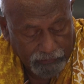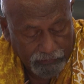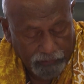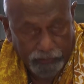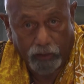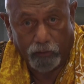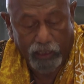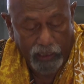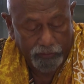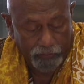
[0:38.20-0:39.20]
was both
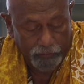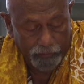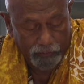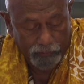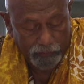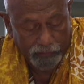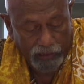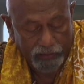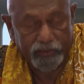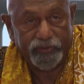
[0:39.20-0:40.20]
unfair and
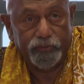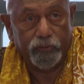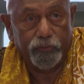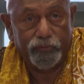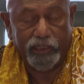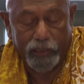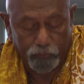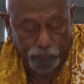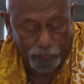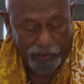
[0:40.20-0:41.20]
led to biased
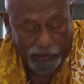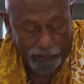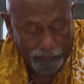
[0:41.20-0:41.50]
results.